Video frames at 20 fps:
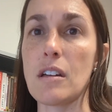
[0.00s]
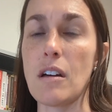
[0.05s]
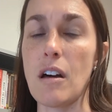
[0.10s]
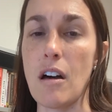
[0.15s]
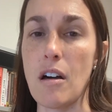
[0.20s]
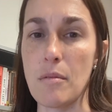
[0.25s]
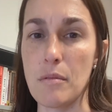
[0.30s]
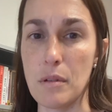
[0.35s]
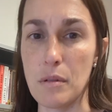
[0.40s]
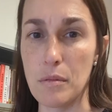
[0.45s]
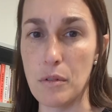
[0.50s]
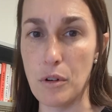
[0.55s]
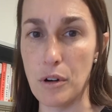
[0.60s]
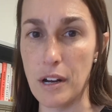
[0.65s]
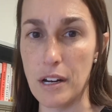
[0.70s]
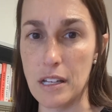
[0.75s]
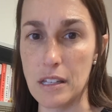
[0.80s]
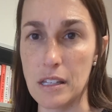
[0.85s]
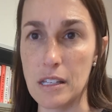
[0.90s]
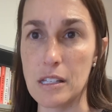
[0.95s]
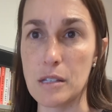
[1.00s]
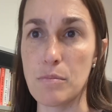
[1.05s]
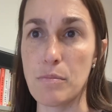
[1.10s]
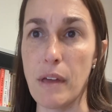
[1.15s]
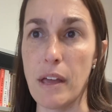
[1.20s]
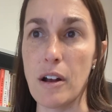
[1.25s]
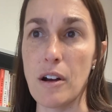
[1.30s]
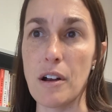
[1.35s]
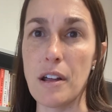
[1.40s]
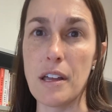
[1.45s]
It created these
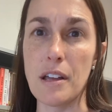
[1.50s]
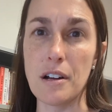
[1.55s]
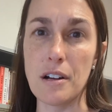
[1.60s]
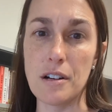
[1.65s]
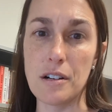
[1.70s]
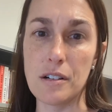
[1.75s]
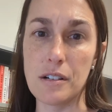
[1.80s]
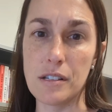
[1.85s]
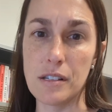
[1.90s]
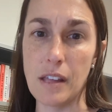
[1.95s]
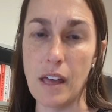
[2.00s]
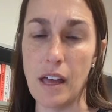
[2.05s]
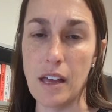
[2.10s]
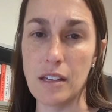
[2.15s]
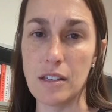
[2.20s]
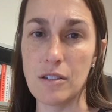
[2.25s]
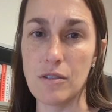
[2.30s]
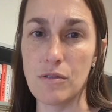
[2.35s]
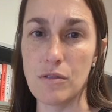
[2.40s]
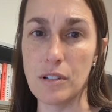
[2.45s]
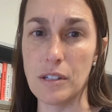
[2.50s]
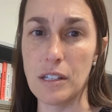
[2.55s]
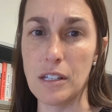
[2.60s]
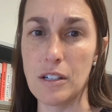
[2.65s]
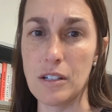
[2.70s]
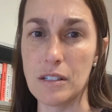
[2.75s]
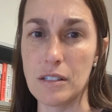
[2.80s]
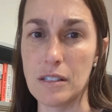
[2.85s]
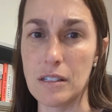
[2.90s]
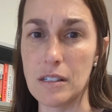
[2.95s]
barriers that you really
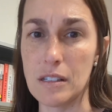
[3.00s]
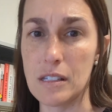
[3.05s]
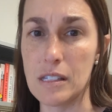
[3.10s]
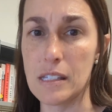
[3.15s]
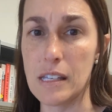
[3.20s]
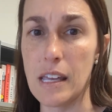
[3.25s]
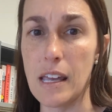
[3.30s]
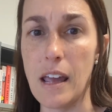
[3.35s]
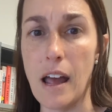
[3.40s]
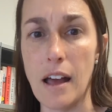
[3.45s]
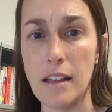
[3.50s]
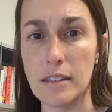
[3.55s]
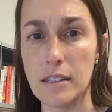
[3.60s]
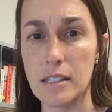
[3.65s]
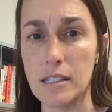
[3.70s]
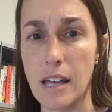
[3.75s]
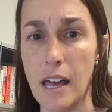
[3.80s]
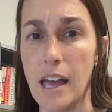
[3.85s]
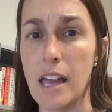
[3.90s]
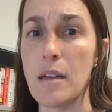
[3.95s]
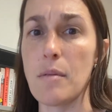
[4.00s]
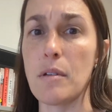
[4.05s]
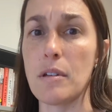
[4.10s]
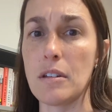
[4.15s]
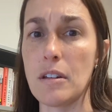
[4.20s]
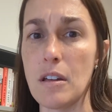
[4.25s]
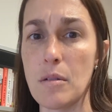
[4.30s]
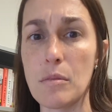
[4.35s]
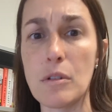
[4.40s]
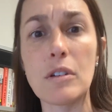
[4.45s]
couldn't see at the time
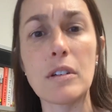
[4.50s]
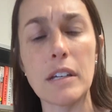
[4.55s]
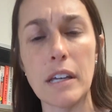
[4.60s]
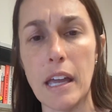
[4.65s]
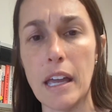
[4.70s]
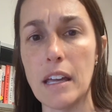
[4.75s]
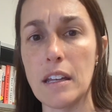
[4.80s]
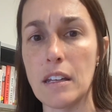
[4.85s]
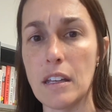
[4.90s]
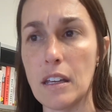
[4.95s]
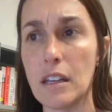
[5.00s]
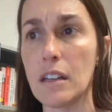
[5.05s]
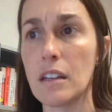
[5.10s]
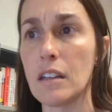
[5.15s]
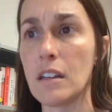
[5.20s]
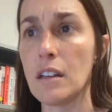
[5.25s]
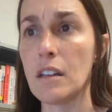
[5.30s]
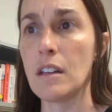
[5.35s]
in communicating.